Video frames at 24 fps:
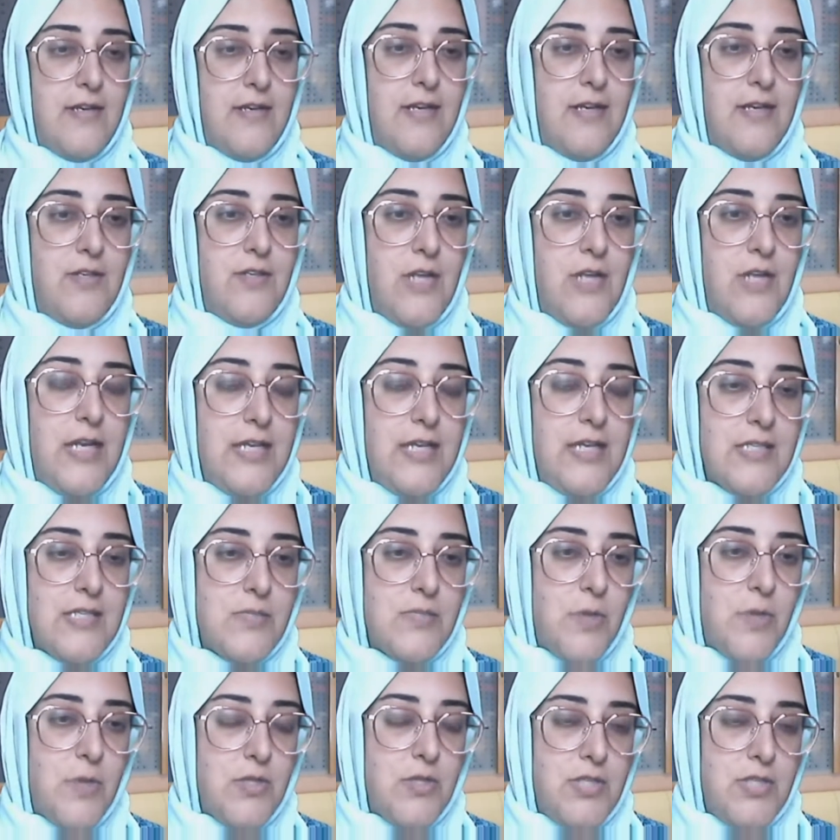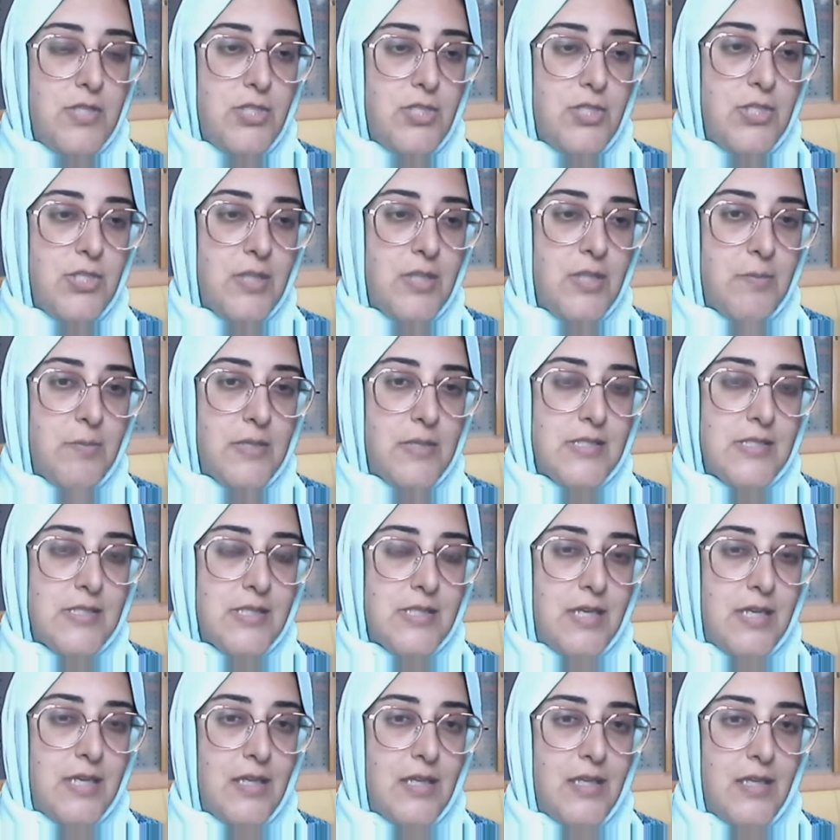It really is about teaching them that
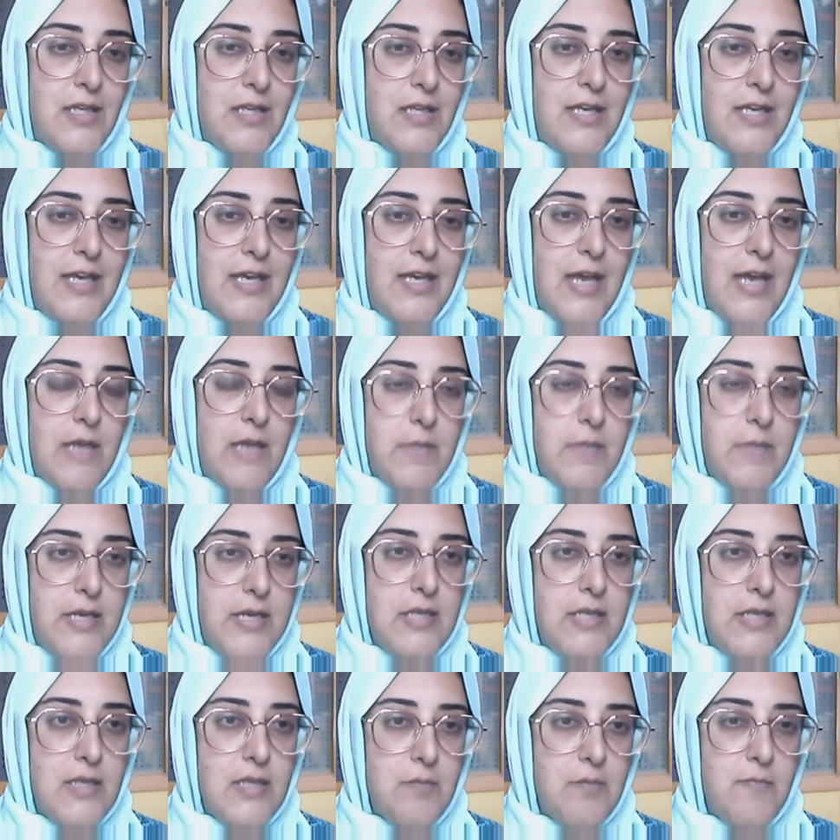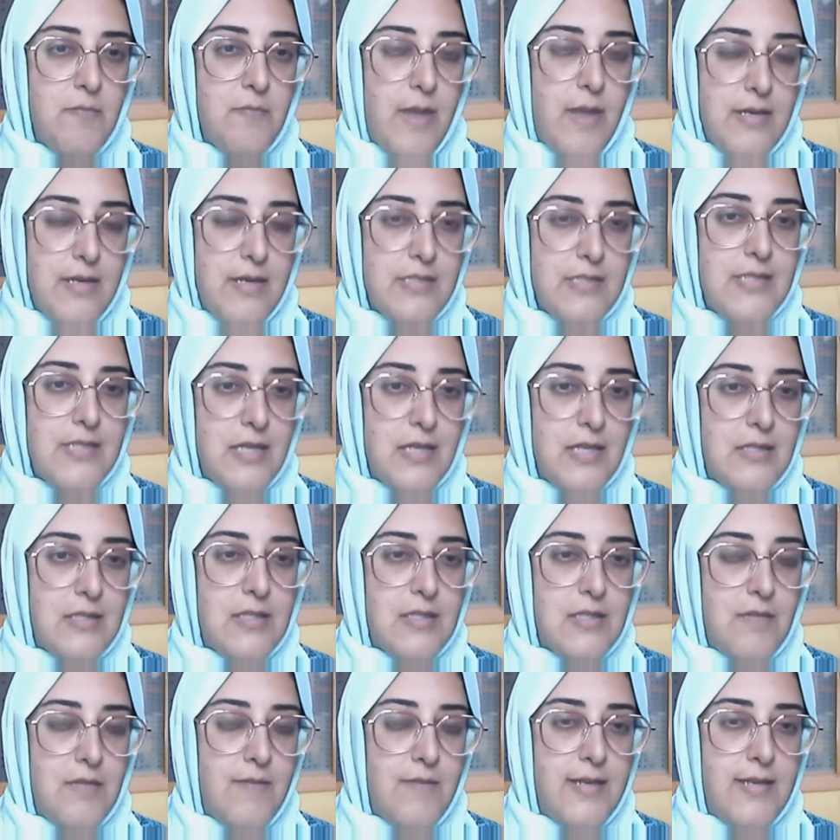skill and making them understand that
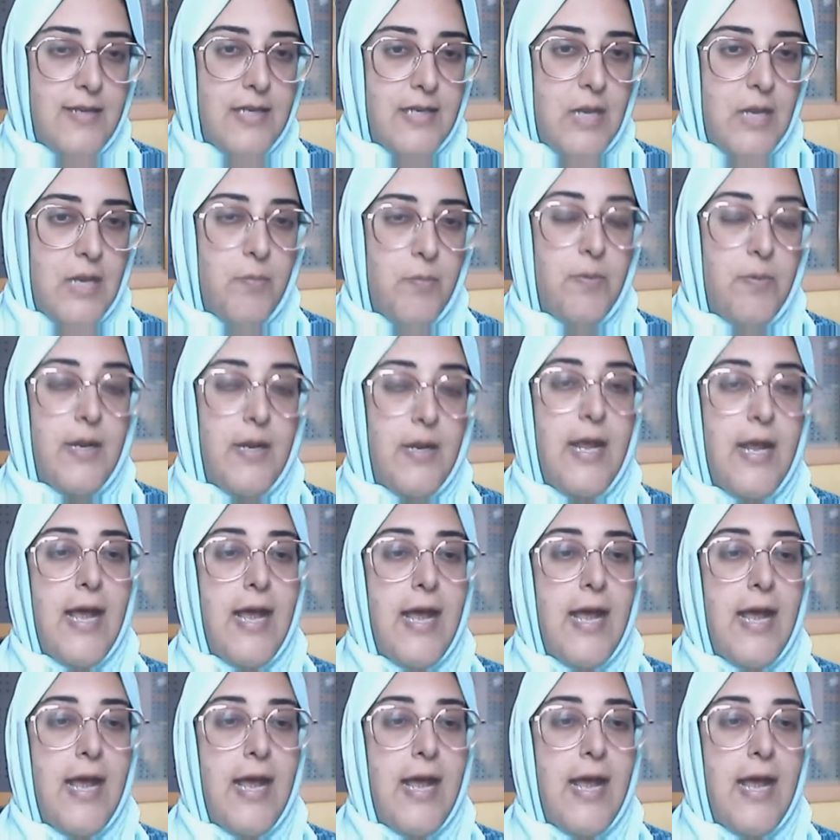they're very capable.